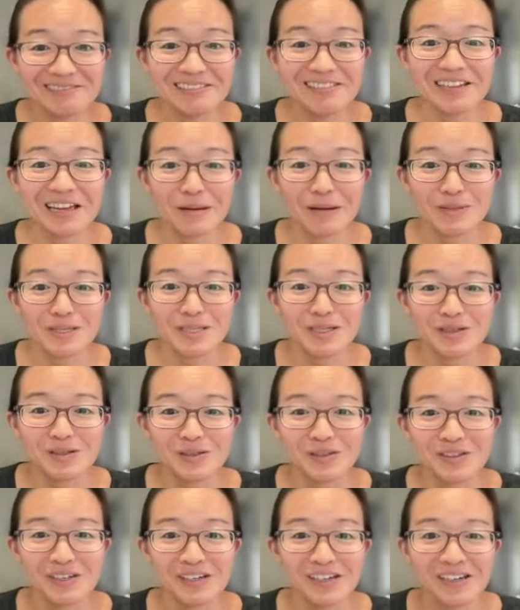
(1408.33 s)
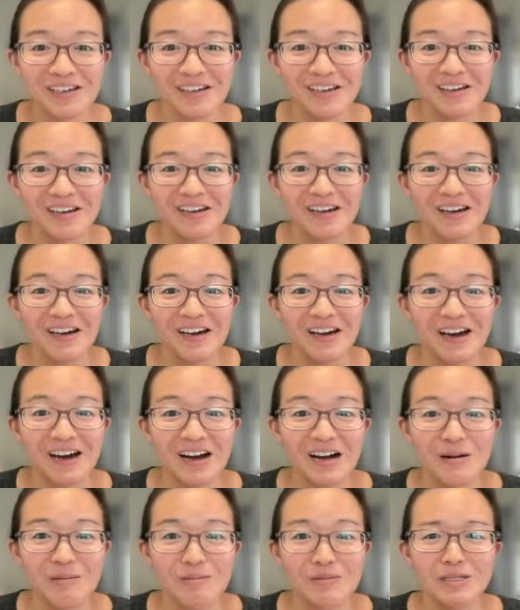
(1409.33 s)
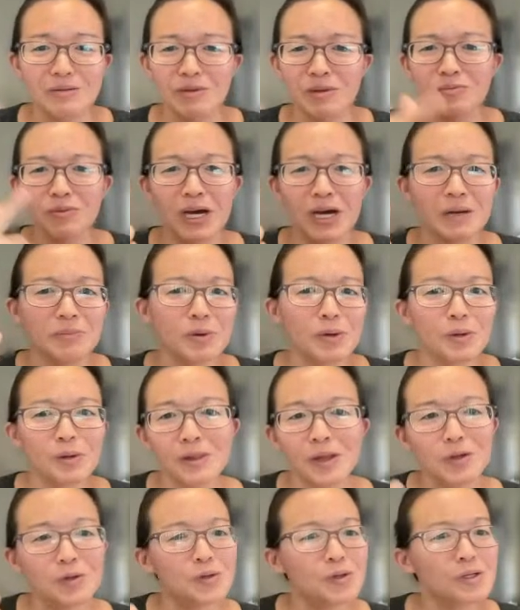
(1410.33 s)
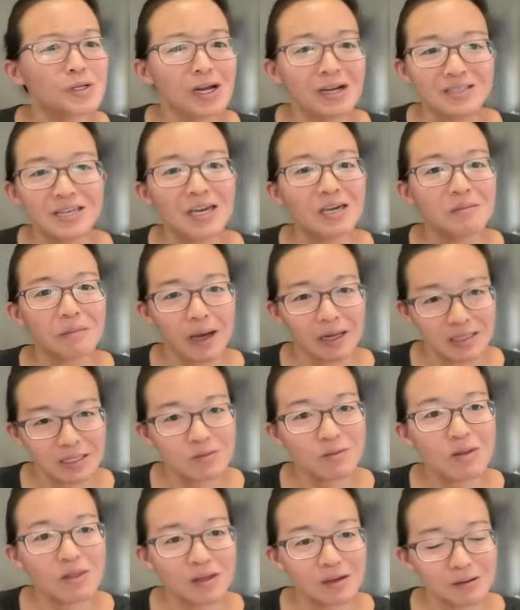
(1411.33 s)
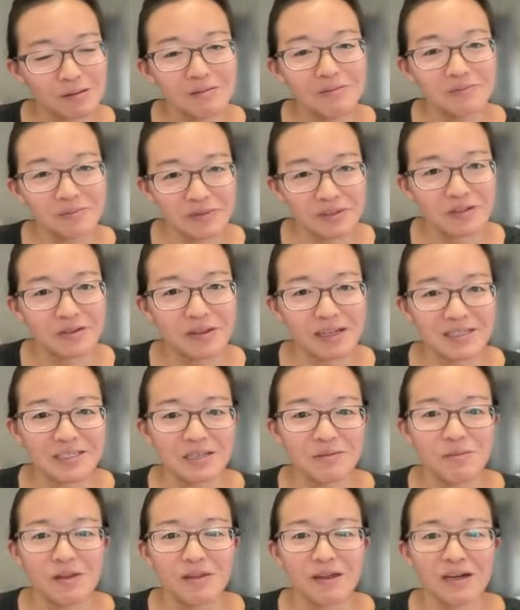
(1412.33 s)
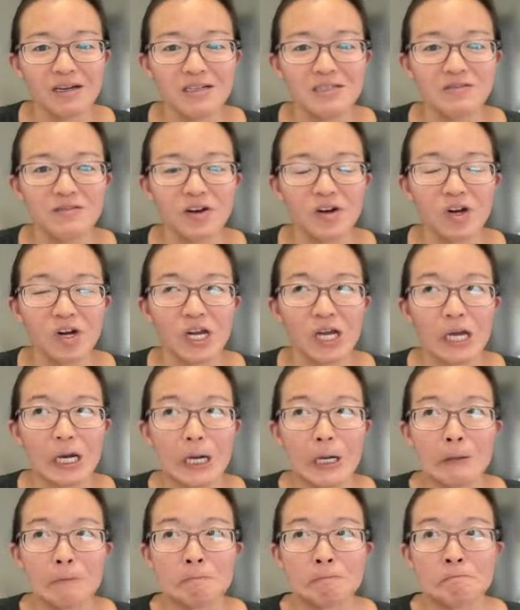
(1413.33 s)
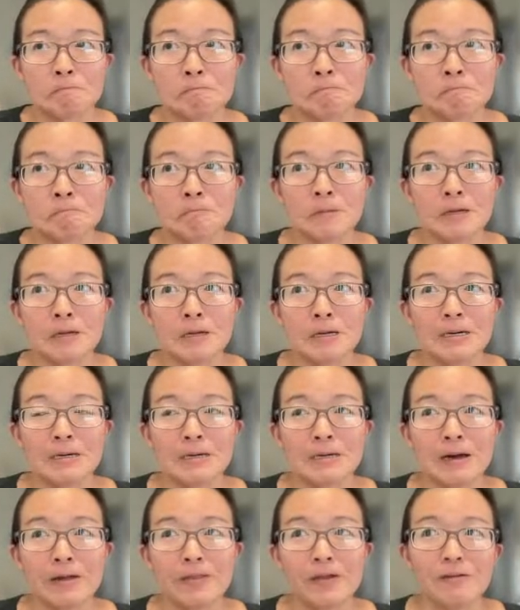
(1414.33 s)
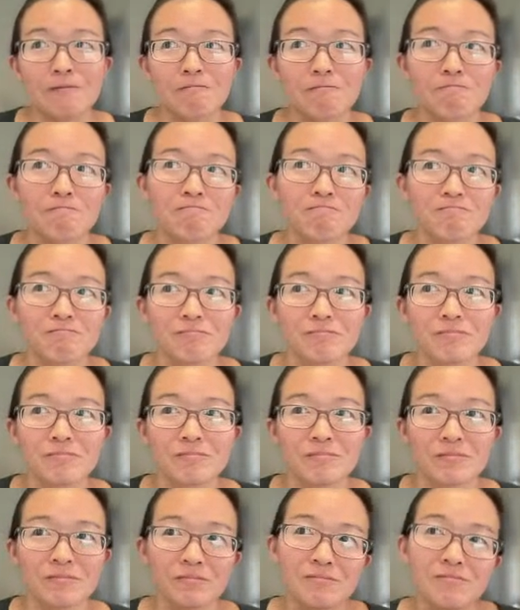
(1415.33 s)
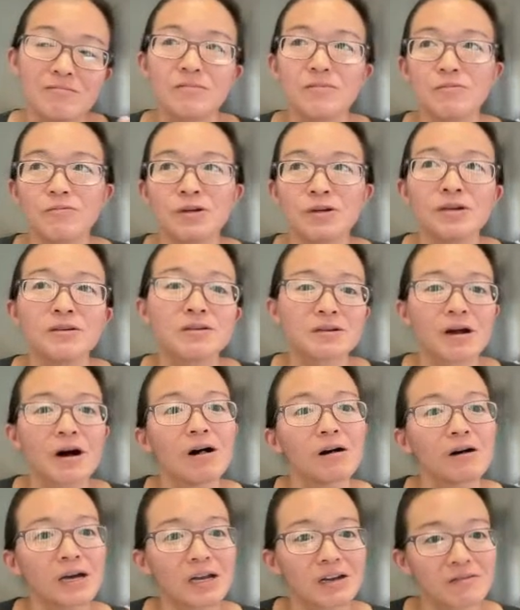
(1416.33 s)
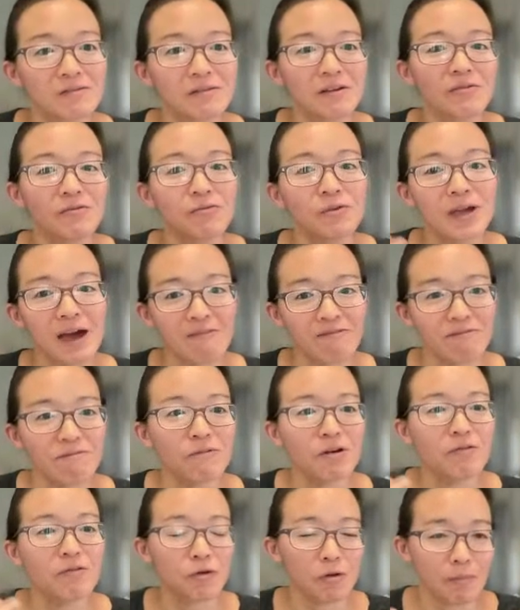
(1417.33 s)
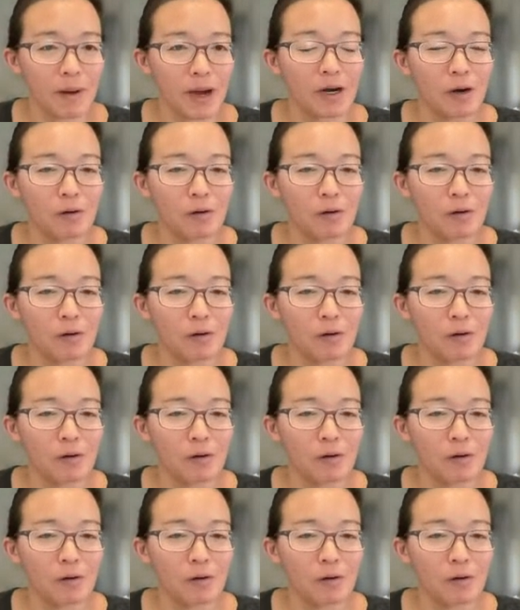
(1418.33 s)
Absolutely. Someone brought up earlier that you could not take pets with you. So that's something that is very, I think we can all kind of, if we're pet